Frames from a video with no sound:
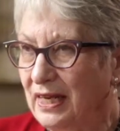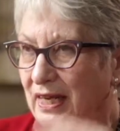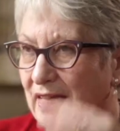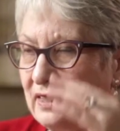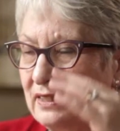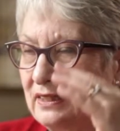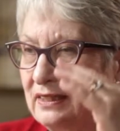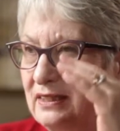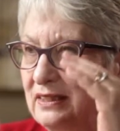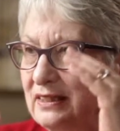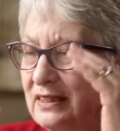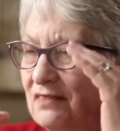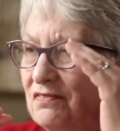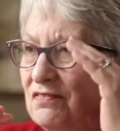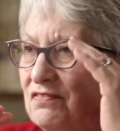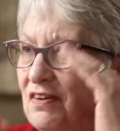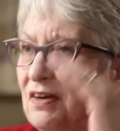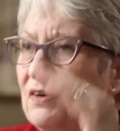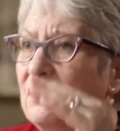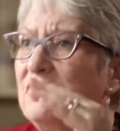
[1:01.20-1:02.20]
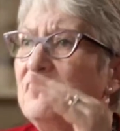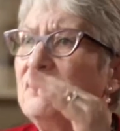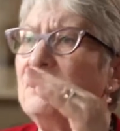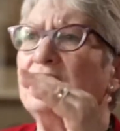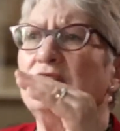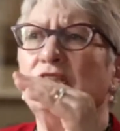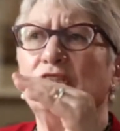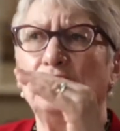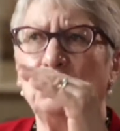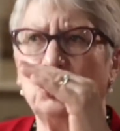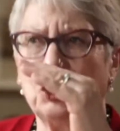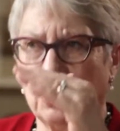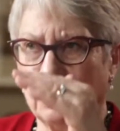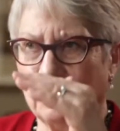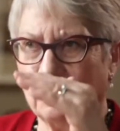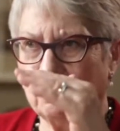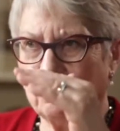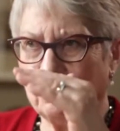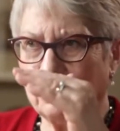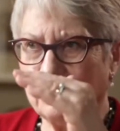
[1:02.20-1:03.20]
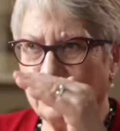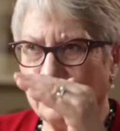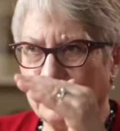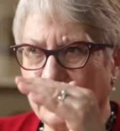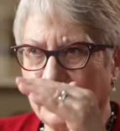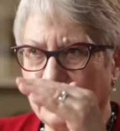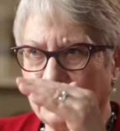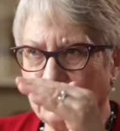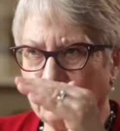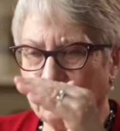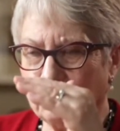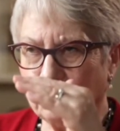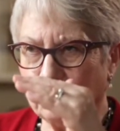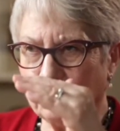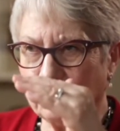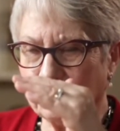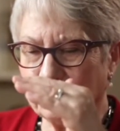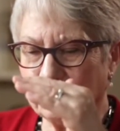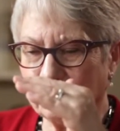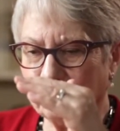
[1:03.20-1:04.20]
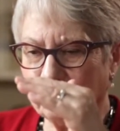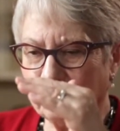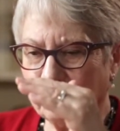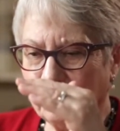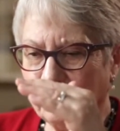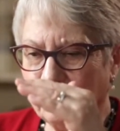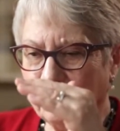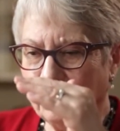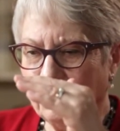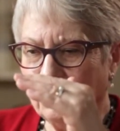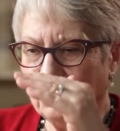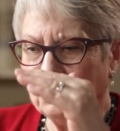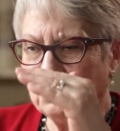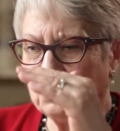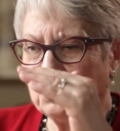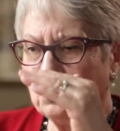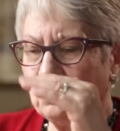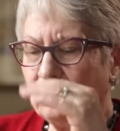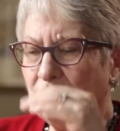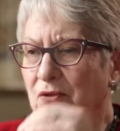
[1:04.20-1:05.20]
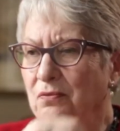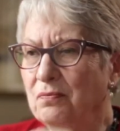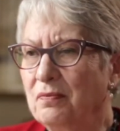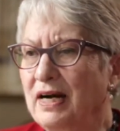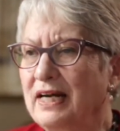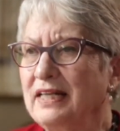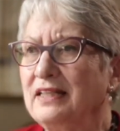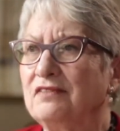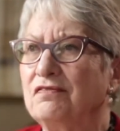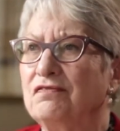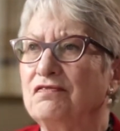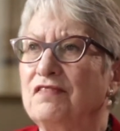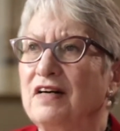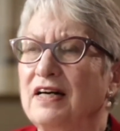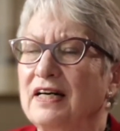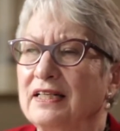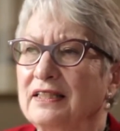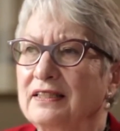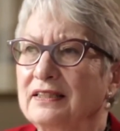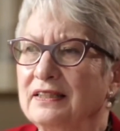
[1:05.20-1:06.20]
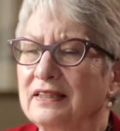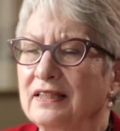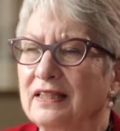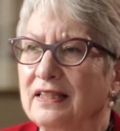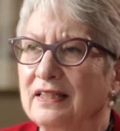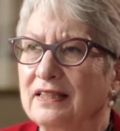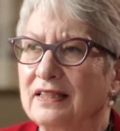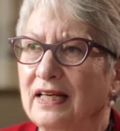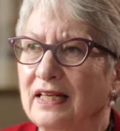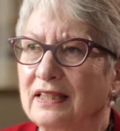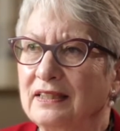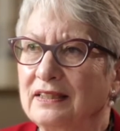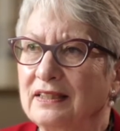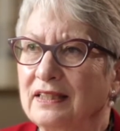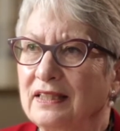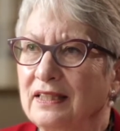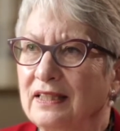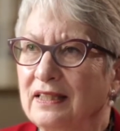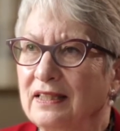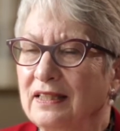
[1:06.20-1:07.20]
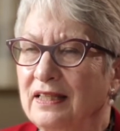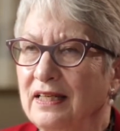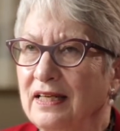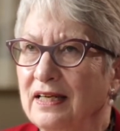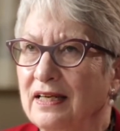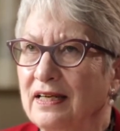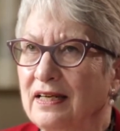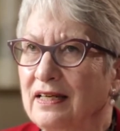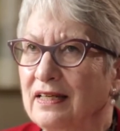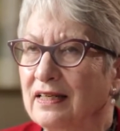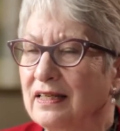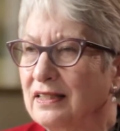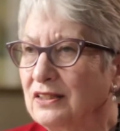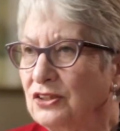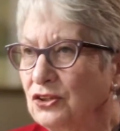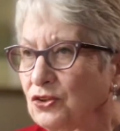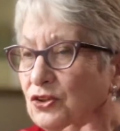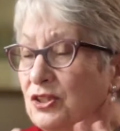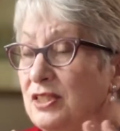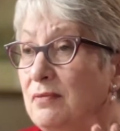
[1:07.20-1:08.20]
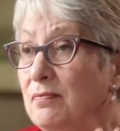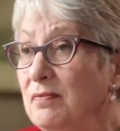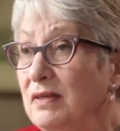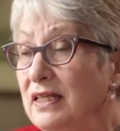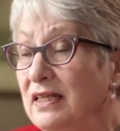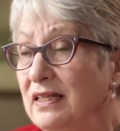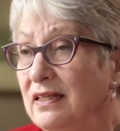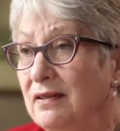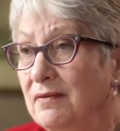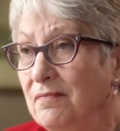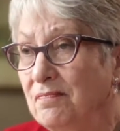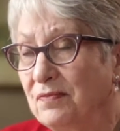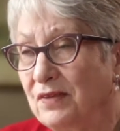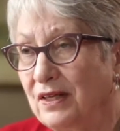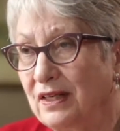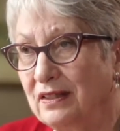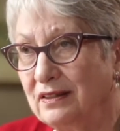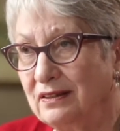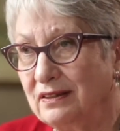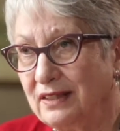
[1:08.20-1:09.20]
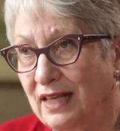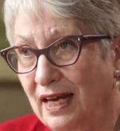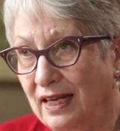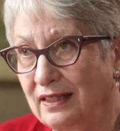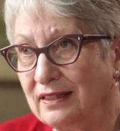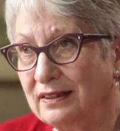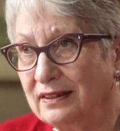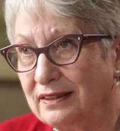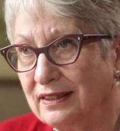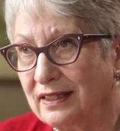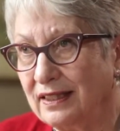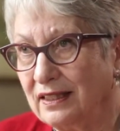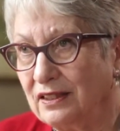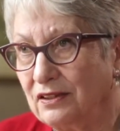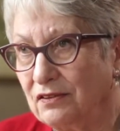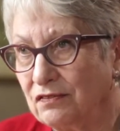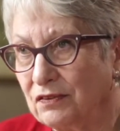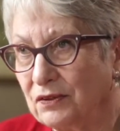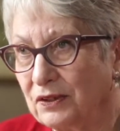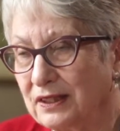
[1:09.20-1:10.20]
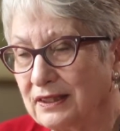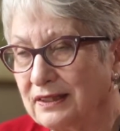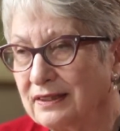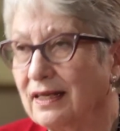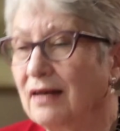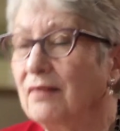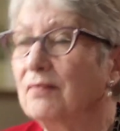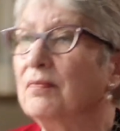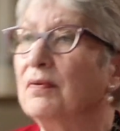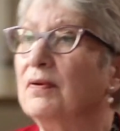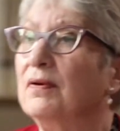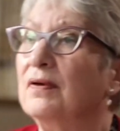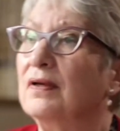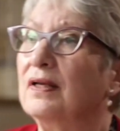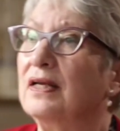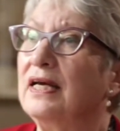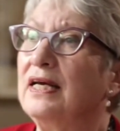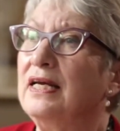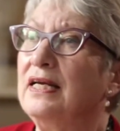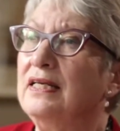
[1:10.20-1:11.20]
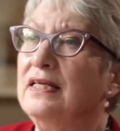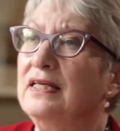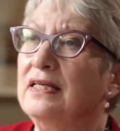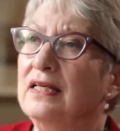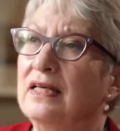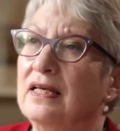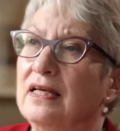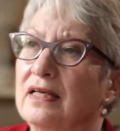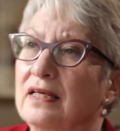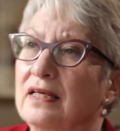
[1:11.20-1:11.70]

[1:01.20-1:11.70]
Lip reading: And these are very, very sharp in the case of autism. So you might find that they are extremely talented, for example, in